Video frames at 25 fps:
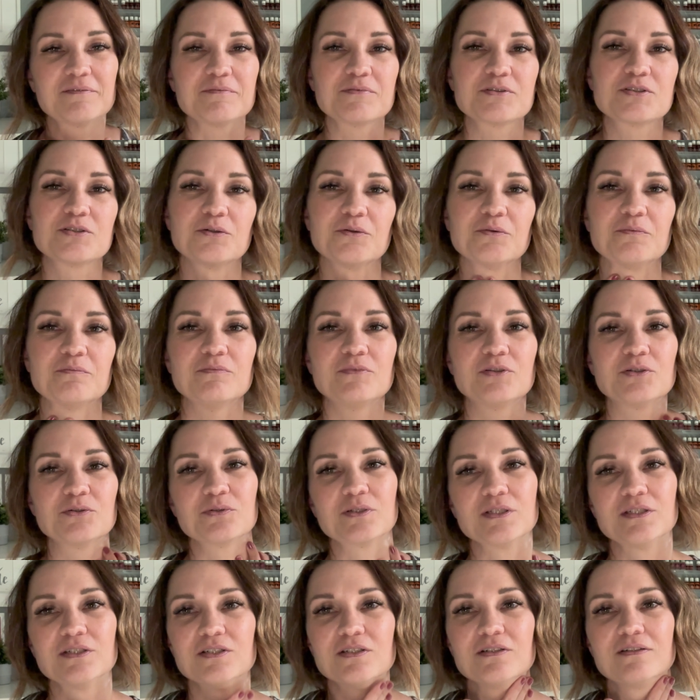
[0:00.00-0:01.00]
So you
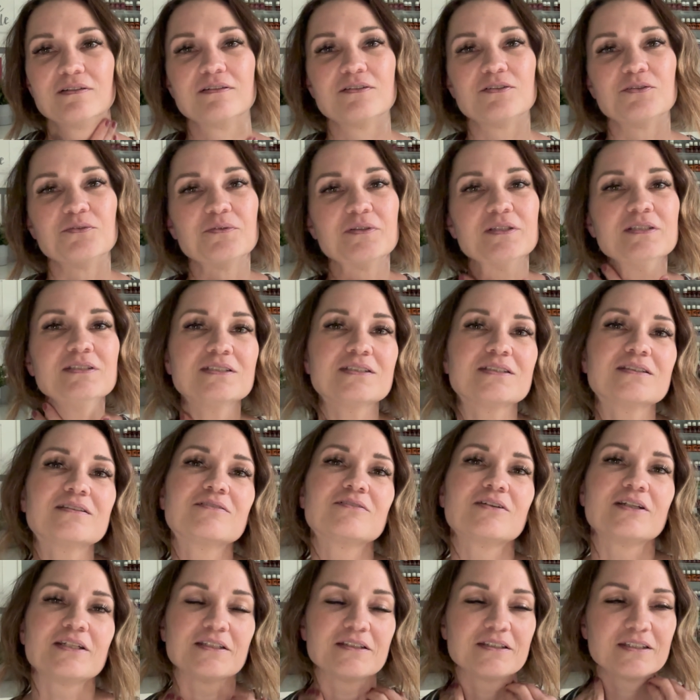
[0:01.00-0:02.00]
can do this
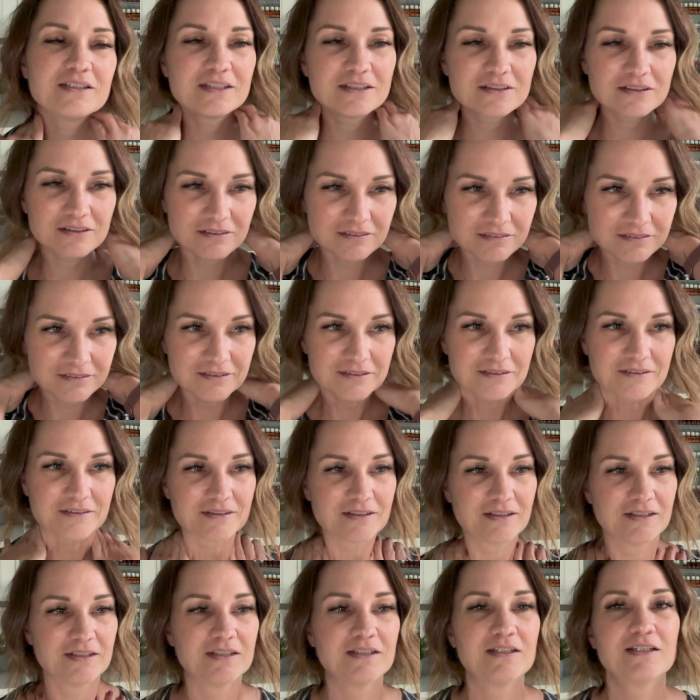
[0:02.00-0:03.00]
right here,
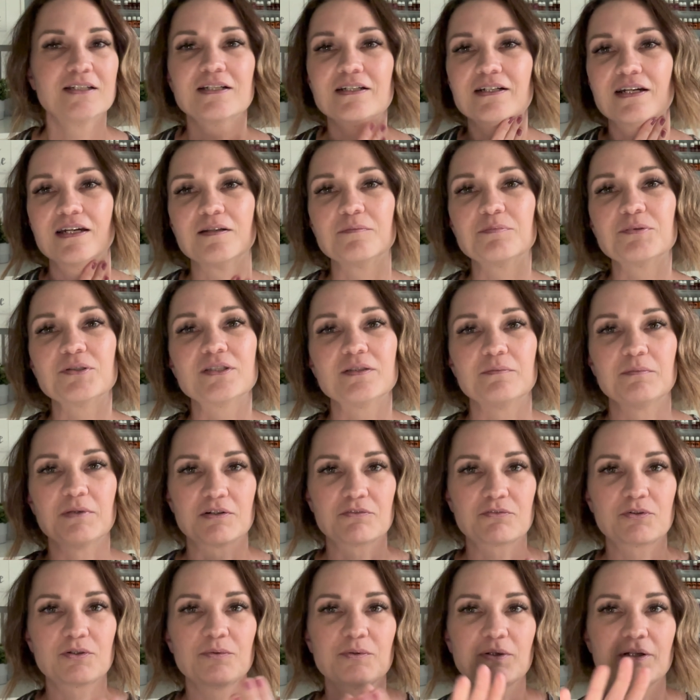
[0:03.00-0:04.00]
kind of put them
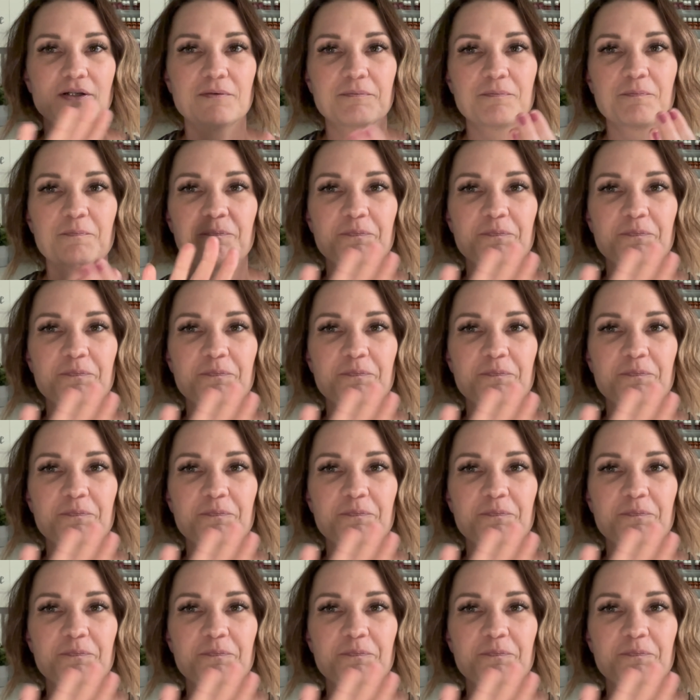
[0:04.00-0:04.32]
everywhere.